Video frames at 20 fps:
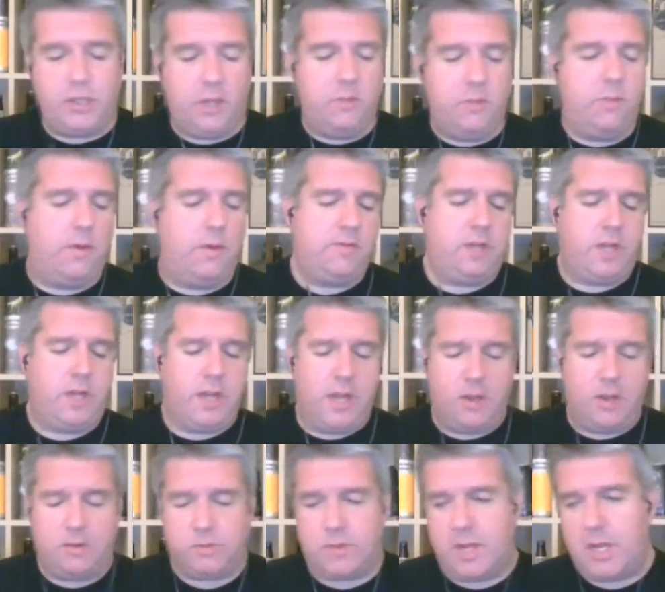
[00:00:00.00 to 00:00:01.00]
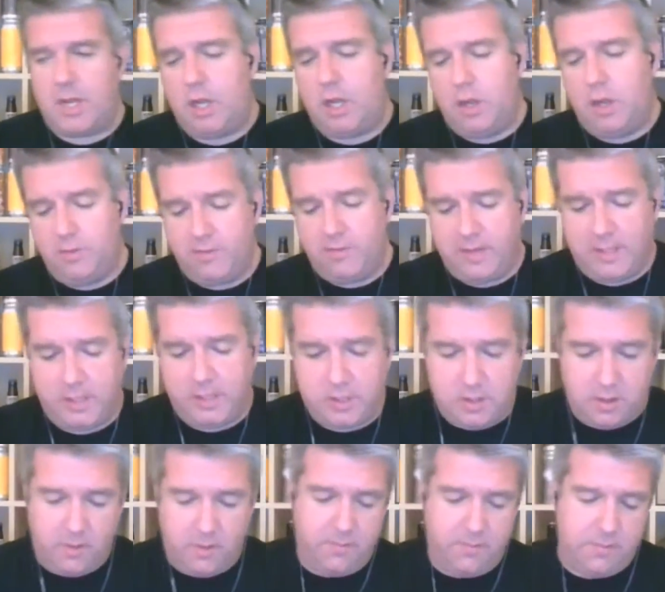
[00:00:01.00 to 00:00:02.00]
worth, worth checking out as well. Lovely
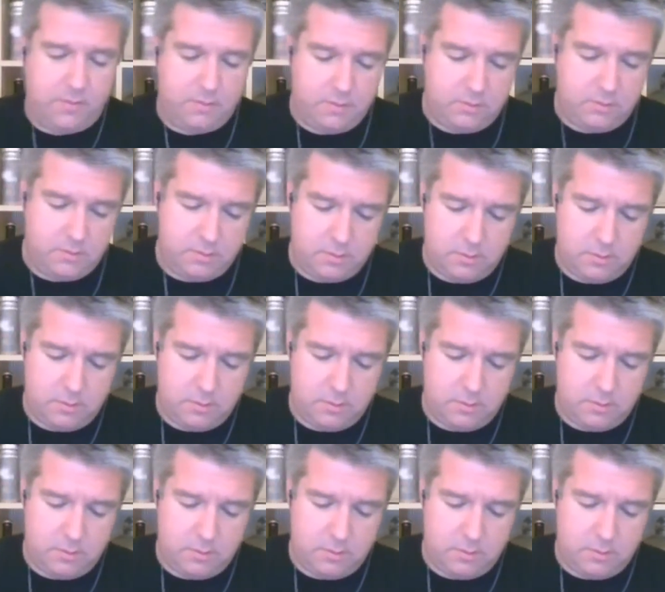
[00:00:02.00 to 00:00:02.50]
stuff.